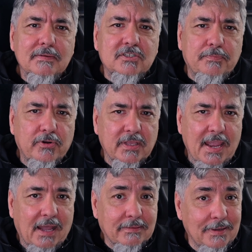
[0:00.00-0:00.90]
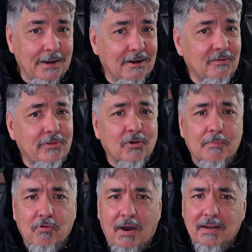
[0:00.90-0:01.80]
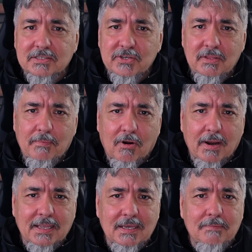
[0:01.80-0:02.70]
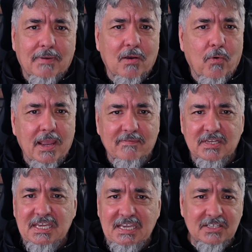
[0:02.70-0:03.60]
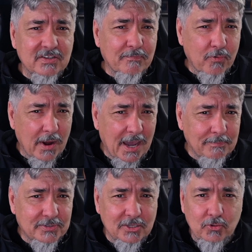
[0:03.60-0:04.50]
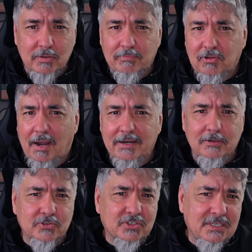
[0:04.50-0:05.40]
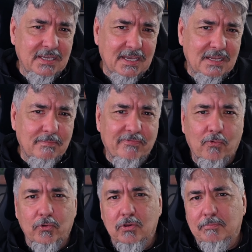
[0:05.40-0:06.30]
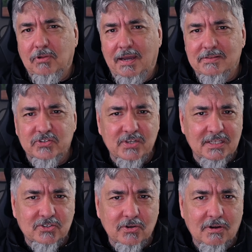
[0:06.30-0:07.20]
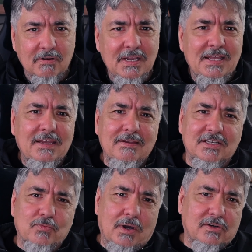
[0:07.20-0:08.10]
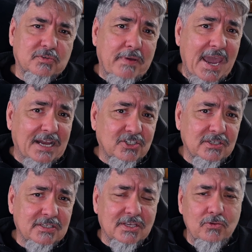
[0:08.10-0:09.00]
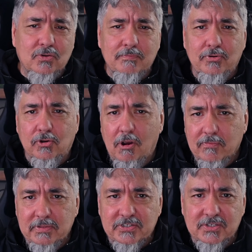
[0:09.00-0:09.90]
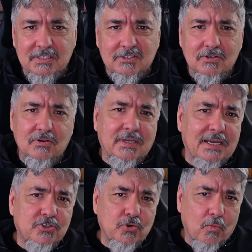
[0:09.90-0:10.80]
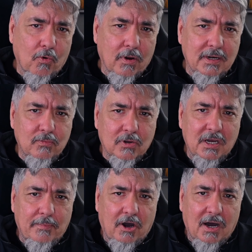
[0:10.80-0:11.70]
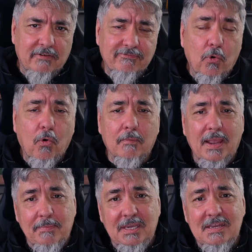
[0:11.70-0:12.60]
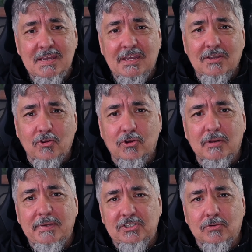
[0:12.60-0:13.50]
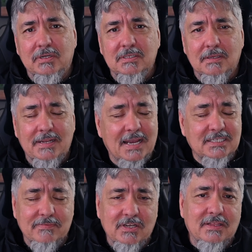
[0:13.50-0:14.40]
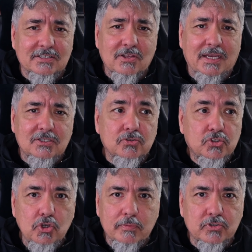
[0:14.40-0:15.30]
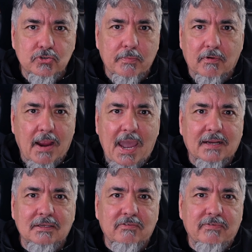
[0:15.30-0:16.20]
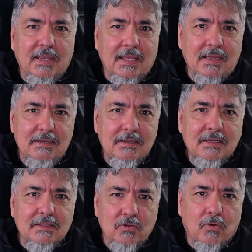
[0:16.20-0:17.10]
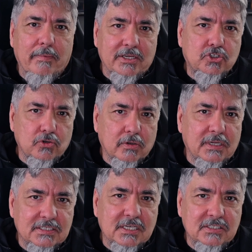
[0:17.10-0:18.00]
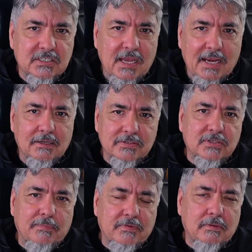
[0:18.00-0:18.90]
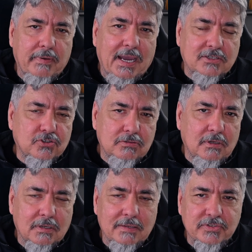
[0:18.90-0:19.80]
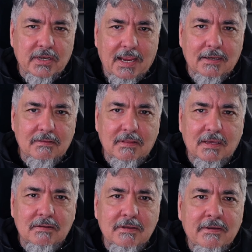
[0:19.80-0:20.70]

To put it out there, there are products on the market by way of adhesive preps that you can apply to your skin before you apply the sensor, as well as patches that you can put over the sensor in case you're worried it will come off, or maybe you're going to be doing an activity that's like super active and you want to make sure it doesn't get snagged on something. The patch, comes in handy then.